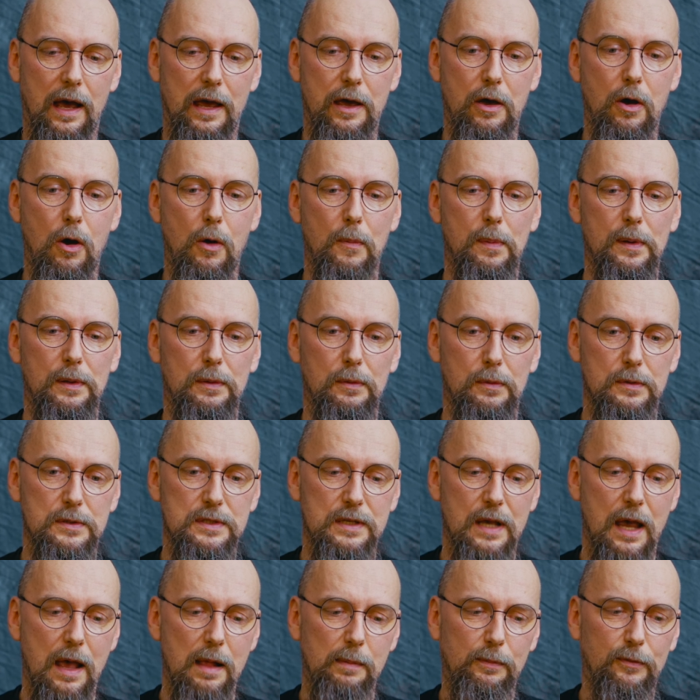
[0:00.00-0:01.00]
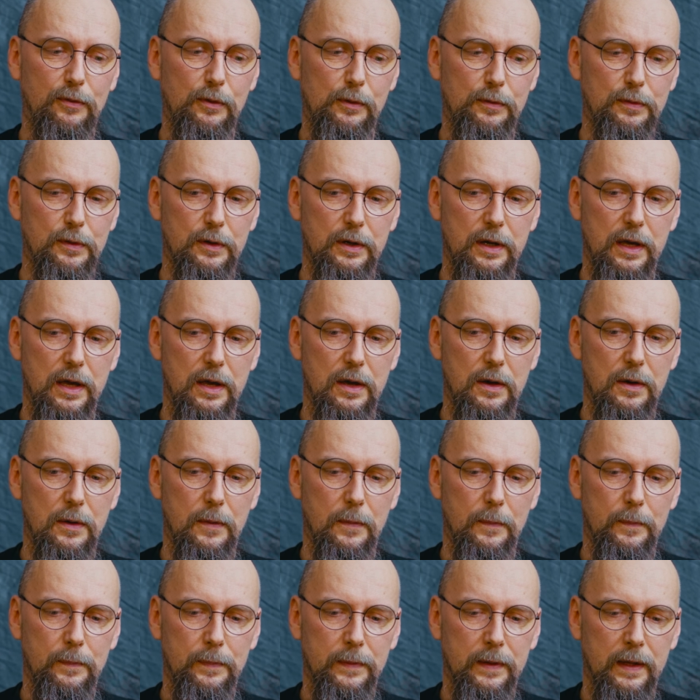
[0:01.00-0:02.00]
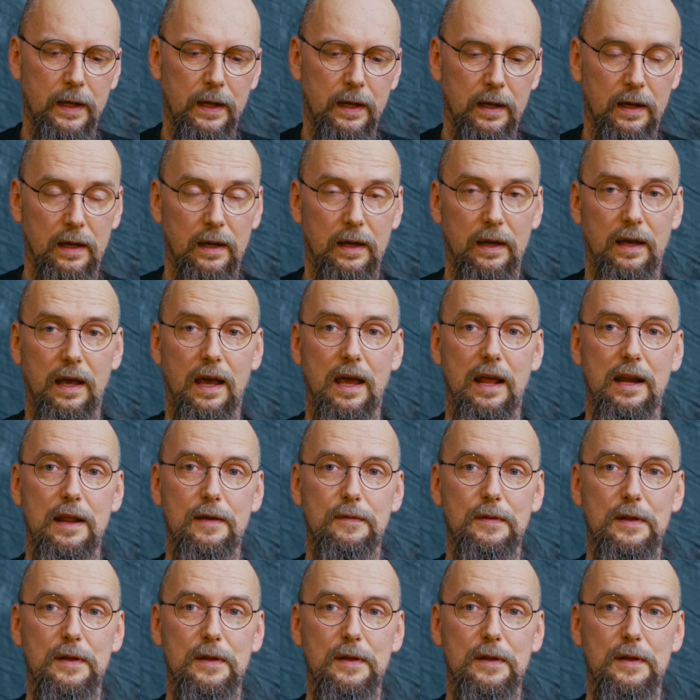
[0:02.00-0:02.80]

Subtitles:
hope it was helpful for you, and if